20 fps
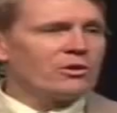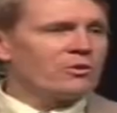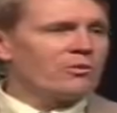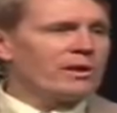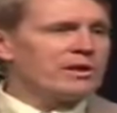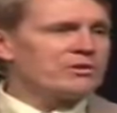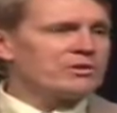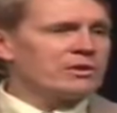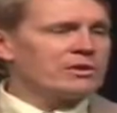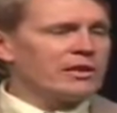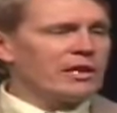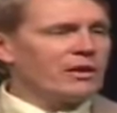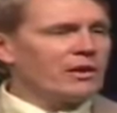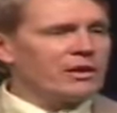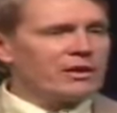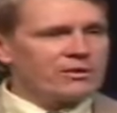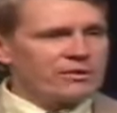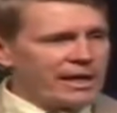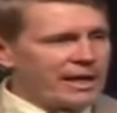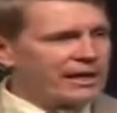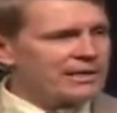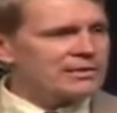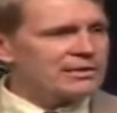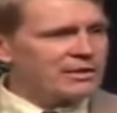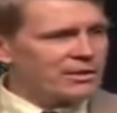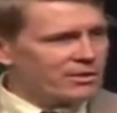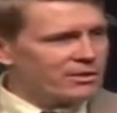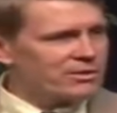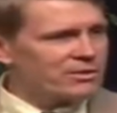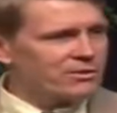no question. There are cracks
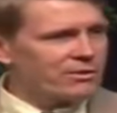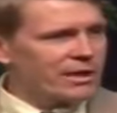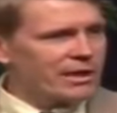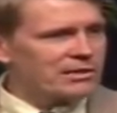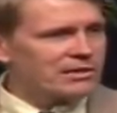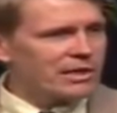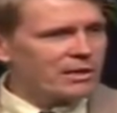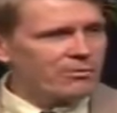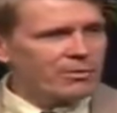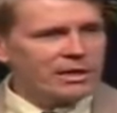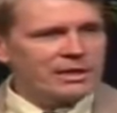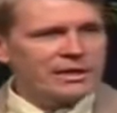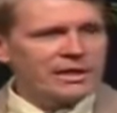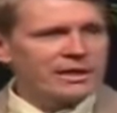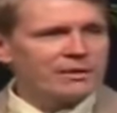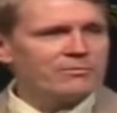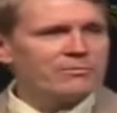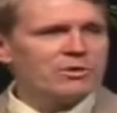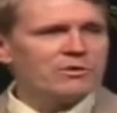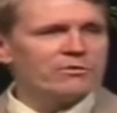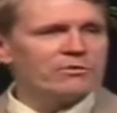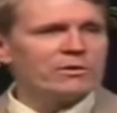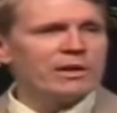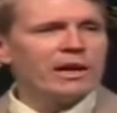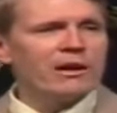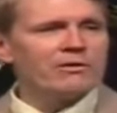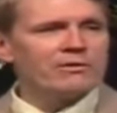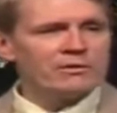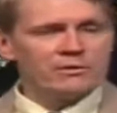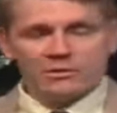in the earth's crust. And when they move
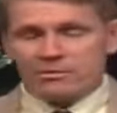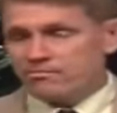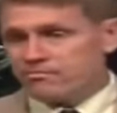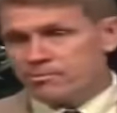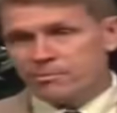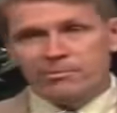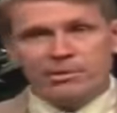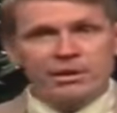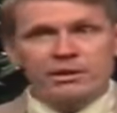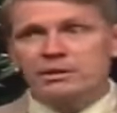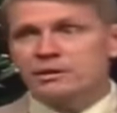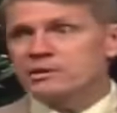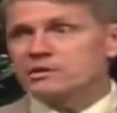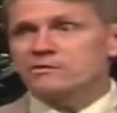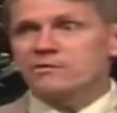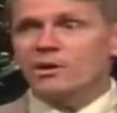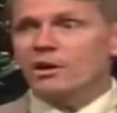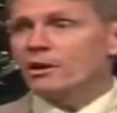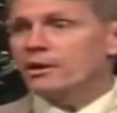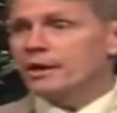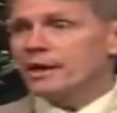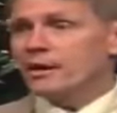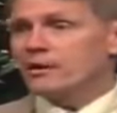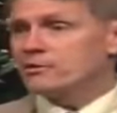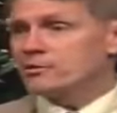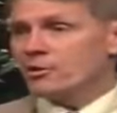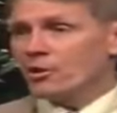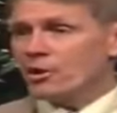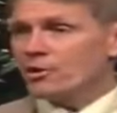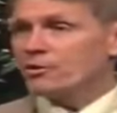around, buildings fall
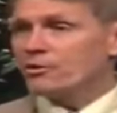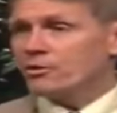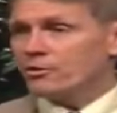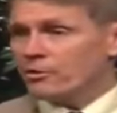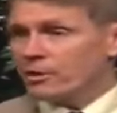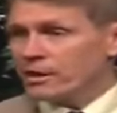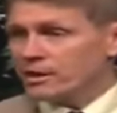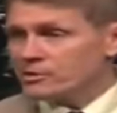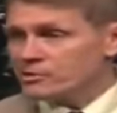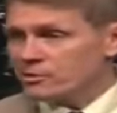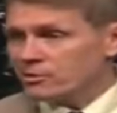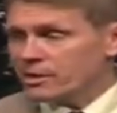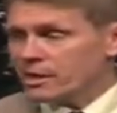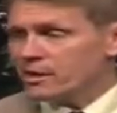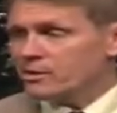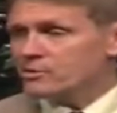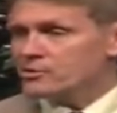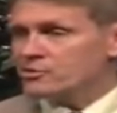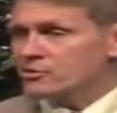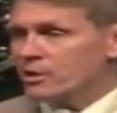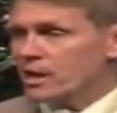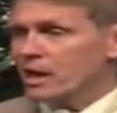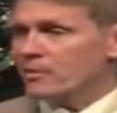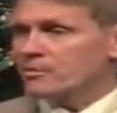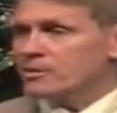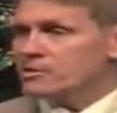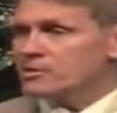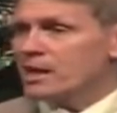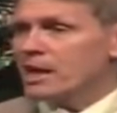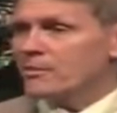down. It's called earthquakes, okay? Or
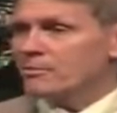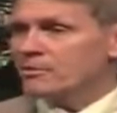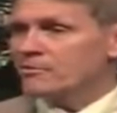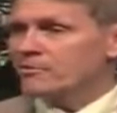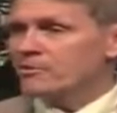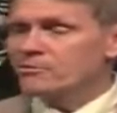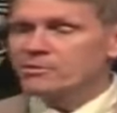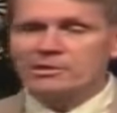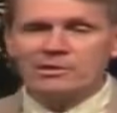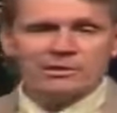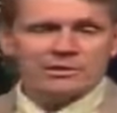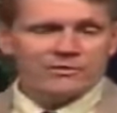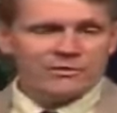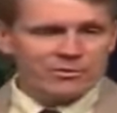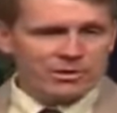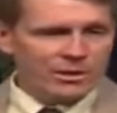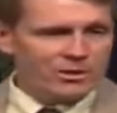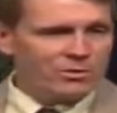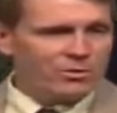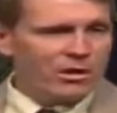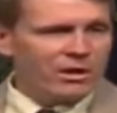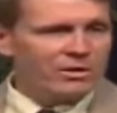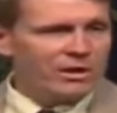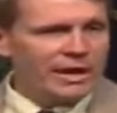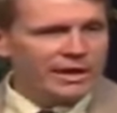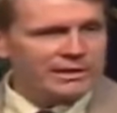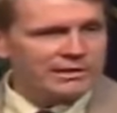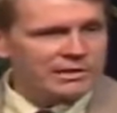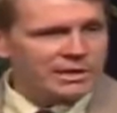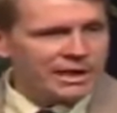tsunamis happen from the, from the underwater
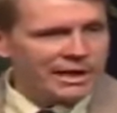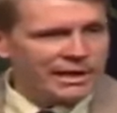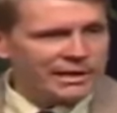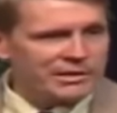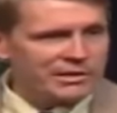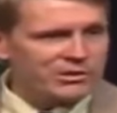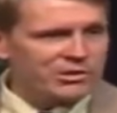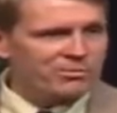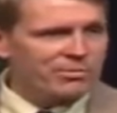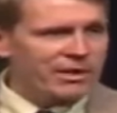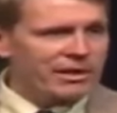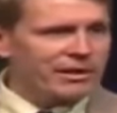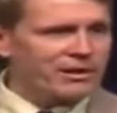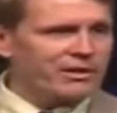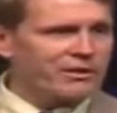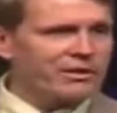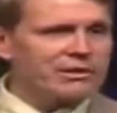landslides and turbidity